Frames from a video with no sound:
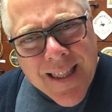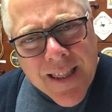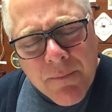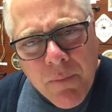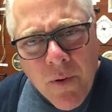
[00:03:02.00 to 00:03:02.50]

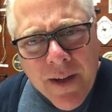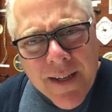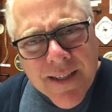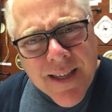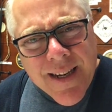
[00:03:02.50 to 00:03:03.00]
the point
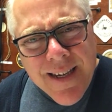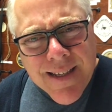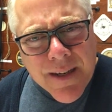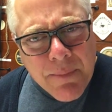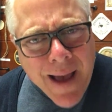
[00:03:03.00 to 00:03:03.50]
is that
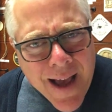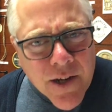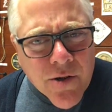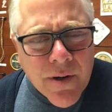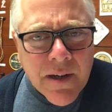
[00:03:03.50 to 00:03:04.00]
he's at
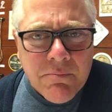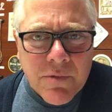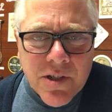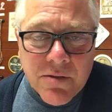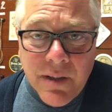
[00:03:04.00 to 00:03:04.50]
Padua,
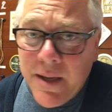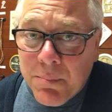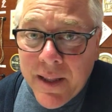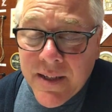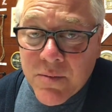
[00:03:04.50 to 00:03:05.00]
which is really a
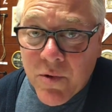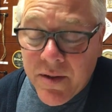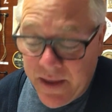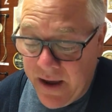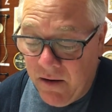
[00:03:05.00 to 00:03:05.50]
place
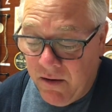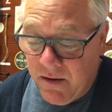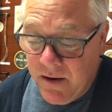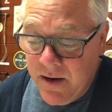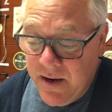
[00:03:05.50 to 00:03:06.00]
where they
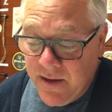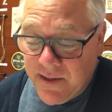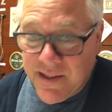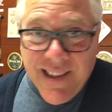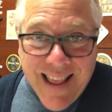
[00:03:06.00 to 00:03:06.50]
are
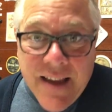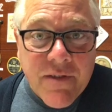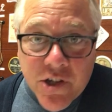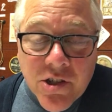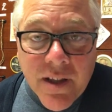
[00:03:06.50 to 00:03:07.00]

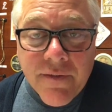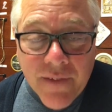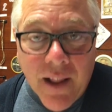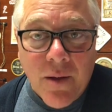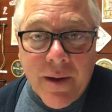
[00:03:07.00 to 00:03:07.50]
slavishly
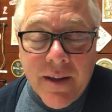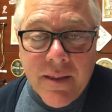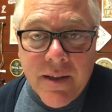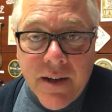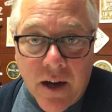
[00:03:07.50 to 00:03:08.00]

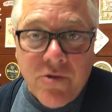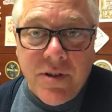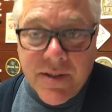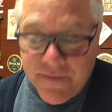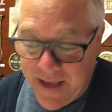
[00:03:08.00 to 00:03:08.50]
following the
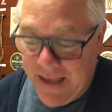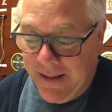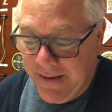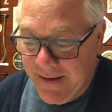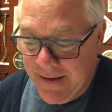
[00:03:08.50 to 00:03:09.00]
doctrines of
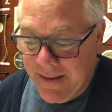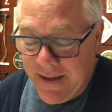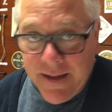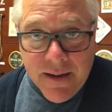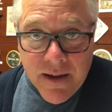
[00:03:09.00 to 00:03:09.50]
Galen in
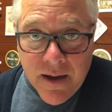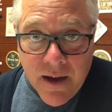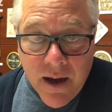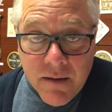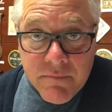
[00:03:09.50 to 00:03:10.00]
the
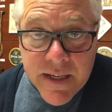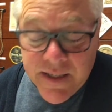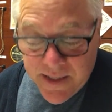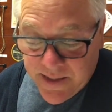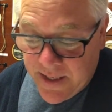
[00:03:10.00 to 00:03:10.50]
mid
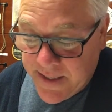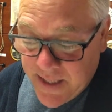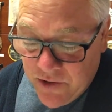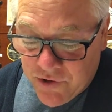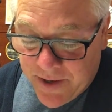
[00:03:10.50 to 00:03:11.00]
16th
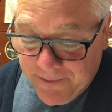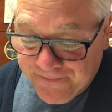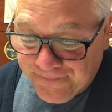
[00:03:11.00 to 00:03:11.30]
century.